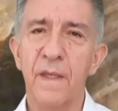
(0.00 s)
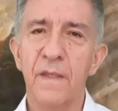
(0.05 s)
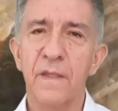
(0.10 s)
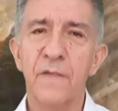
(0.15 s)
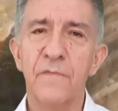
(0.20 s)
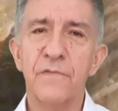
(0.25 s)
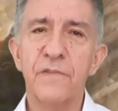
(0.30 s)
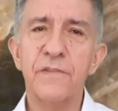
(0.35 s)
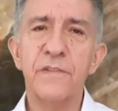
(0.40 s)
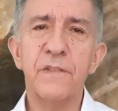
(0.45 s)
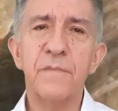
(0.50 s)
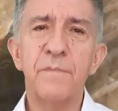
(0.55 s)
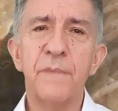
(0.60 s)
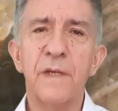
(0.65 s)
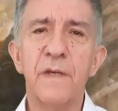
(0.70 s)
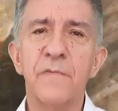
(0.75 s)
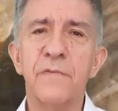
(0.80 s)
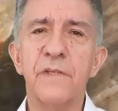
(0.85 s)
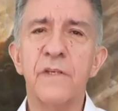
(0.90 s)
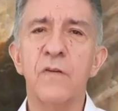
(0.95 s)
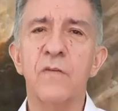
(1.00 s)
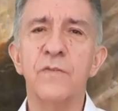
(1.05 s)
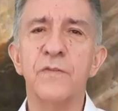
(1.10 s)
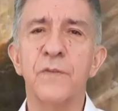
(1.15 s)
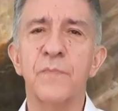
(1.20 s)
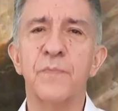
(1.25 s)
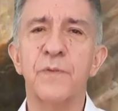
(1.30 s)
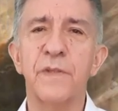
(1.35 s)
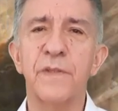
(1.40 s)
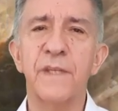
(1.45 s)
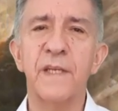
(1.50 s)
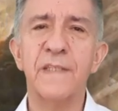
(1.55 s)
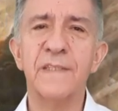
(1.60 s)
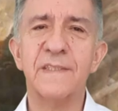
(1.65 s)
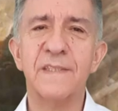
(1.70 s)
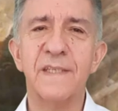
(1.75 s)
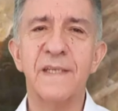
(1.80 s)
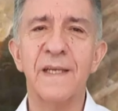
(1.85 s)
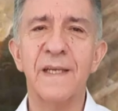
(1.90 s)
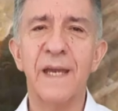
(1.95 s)
The Virgin Mary also
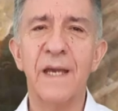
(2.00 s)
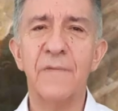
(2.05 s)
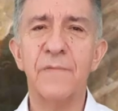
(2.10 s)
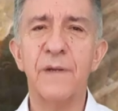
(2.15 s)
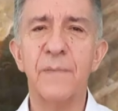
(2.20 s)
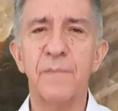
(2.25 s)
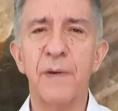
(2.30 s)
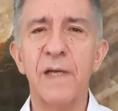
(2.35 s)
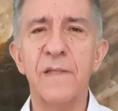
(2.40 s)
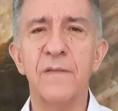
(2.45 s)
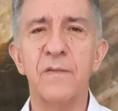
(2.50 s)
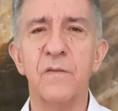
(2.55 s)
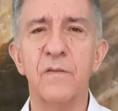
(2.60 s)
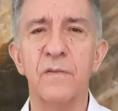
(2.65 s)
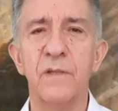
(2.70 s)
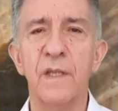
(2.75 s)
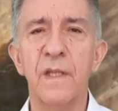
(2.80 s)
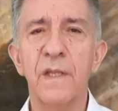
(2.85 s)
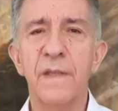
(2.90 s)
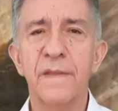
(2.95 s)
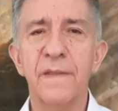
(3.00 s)
predicts in Garabandal